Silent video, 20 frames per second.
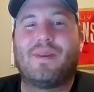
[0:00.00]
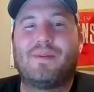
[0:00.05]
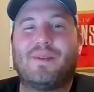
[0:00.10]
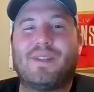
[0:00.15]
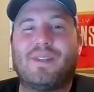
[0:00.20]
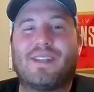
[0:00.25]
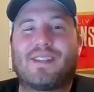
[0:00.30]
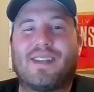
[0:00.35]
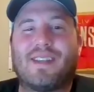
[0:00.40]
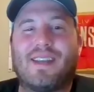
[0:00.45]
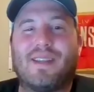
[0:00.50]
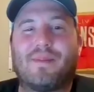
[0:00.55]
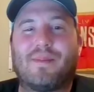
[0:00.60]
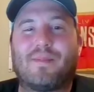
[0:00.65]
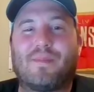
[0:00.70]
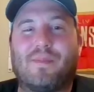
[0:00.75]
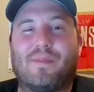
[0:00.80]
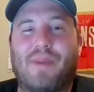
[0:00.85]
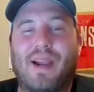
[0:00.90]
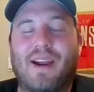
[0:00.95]
we just say the
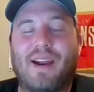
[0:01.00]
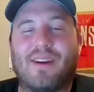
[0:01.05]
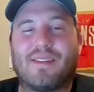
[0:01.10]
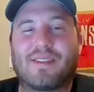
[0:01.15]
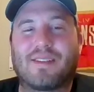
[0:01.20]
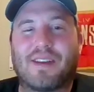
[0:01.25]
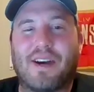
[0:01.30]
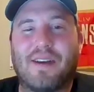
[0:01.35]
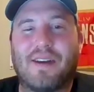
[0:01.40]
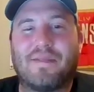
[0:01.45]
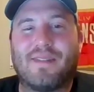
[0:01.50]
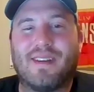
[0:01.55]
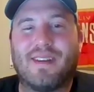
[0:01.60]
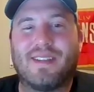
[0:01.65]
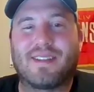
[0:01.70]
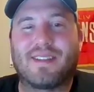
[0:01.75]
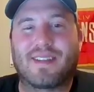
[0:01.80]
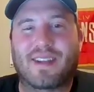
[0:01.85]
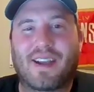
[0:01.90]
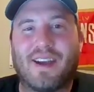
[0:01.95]
Bears
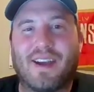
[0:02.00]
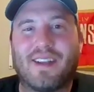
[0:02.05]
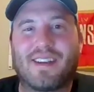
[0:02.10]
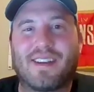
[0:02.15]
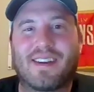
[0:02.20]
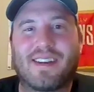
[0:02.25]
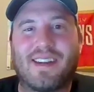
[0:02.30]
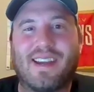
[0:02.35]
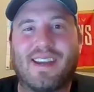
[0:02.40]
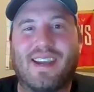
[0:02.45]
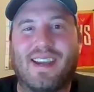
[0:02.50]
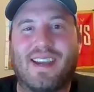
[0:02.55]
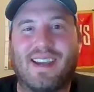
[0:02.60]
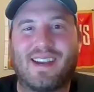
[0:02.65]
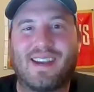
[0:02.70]
offense and call it a day.